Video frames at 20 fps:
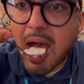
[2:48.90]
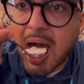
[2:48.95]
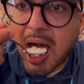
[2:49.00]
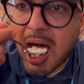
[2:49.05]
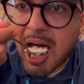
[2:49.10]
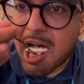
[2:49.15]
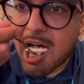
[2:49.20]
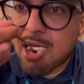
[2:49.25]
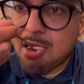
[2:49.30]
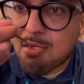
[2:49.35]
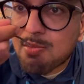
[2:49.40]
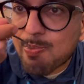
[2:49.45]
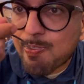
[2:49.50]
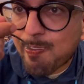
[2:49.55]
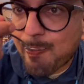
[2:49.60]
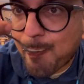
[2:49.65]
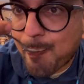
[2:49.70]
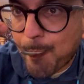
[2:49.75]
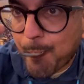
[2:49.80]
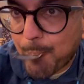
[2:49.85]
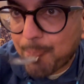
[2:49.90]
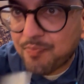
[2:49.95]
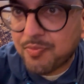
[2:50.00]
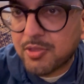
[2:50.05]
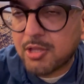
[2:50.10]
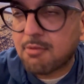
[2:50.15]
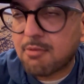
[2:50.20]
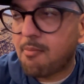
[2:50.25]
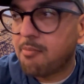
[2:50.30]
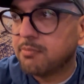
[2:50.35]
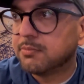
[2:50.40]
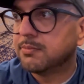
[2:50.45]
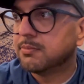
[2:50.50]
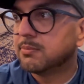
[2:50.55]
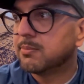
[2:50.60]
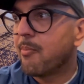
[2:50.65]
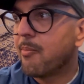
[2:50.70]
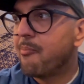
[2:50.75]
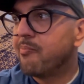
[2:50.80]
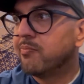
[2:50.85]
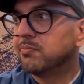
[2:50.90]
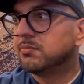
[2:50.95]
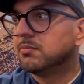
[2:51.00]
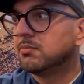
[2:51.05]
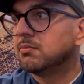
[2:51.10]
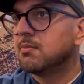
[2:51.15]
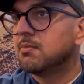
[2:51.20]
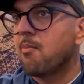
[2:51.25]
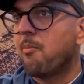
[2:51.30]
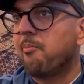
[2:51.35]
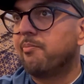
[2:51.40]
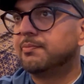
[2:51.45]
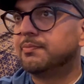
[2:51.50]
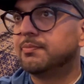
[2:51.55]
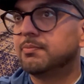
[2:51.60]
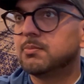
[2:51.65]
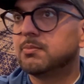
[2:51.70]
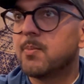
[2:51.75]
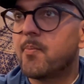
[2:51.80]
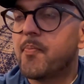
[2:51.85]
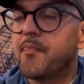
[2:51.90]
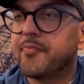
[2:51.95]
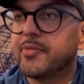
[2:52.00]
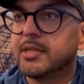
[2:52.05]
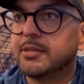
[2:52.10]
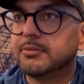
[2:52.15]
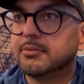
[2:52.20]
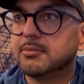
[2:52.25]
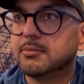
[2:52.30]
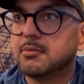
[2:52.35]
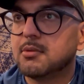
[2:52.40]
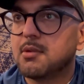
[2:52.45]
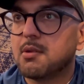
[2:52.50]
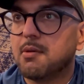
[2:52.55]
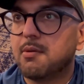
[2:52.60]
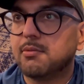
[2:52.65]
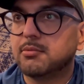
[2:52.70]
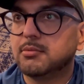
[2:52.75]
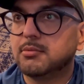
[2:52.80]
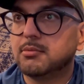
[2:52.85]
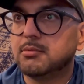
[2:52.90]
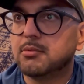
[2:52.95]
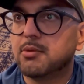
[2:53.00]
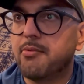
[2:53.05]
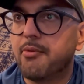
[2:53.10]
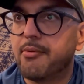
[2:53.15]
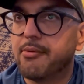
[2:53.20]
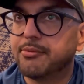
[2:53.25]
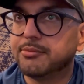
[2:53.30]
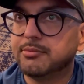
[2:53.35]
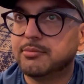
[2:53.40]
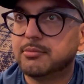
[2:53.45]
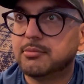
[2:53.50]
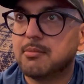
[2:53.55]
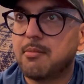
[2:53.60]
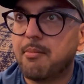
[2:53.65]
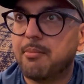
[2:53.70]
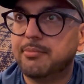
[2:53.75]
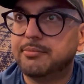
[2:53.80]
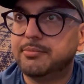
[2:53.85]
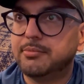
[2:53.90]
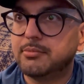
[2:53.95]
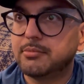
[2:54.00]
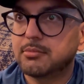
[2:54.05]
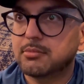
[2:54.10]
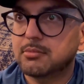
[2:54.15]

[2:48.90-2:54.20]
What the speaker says: cardamom in there. This dish, it is served cold always. I have also had this a few